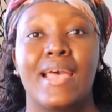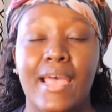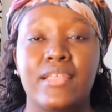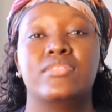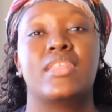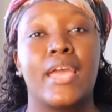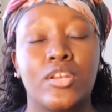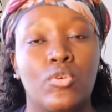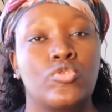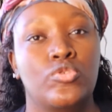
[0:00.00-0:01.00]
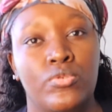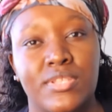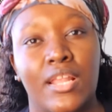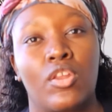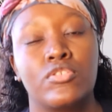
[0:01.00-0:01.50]
and then go to those
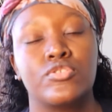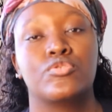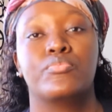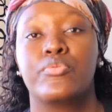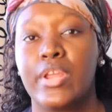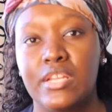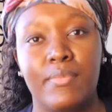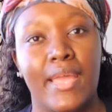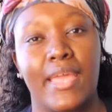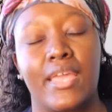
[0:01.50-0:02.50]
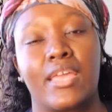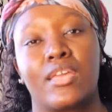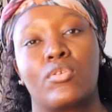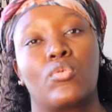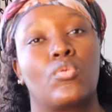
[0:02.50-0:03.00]
salons to braid my
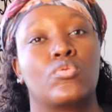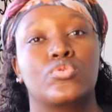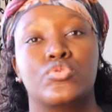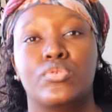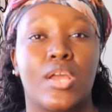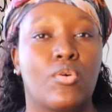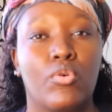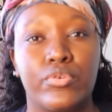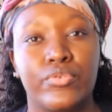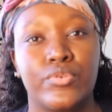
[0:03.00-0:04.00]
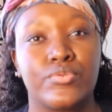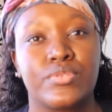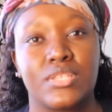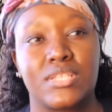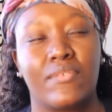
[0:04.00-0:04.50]
hair or do like cornrows
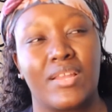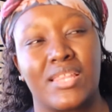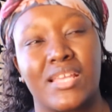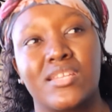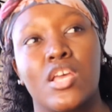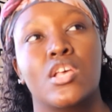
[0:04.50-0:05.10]
and stuff like that.